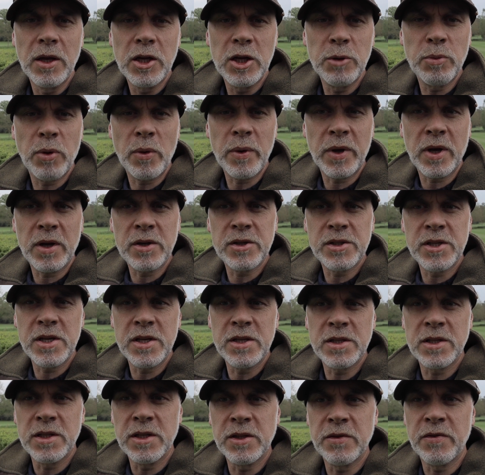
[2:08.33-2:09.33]
You probably can't see
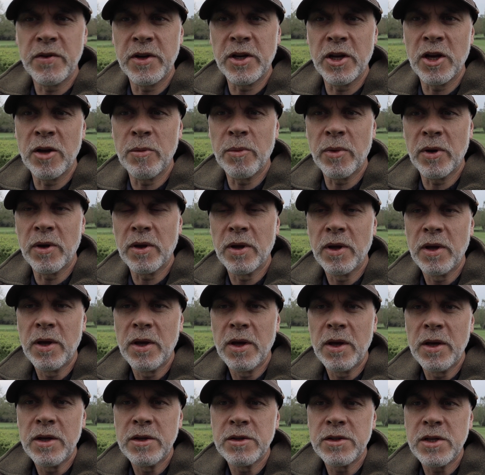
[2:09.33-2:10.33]
this in this video, but
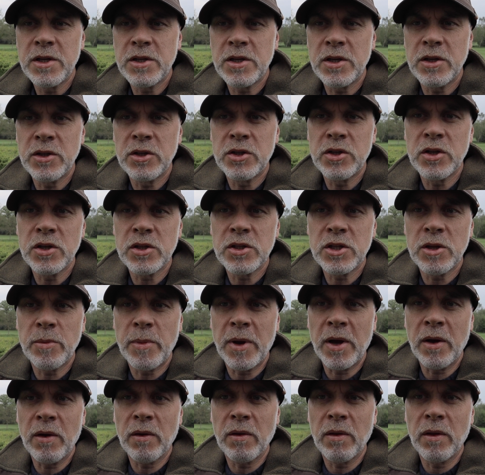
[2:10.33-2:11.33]
sitting just
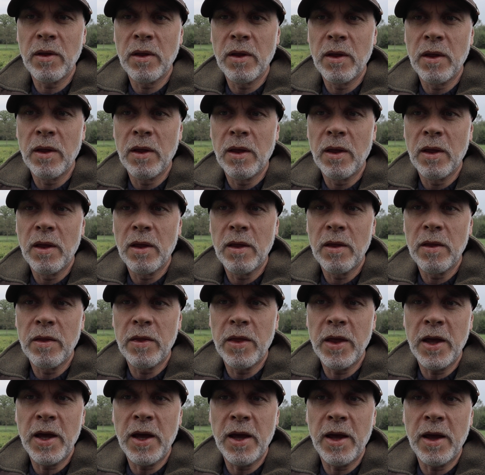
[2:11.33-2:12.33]
about
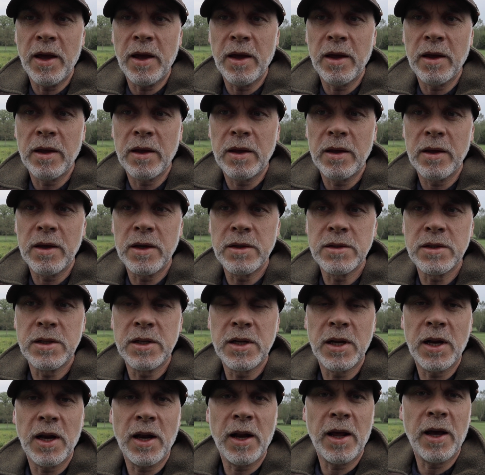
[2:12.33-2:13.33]
there is a
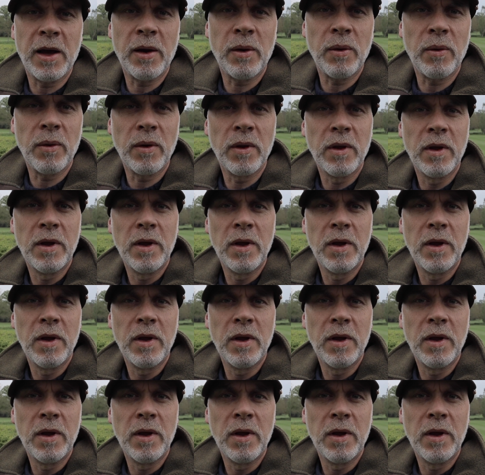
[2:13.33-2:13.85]
little owl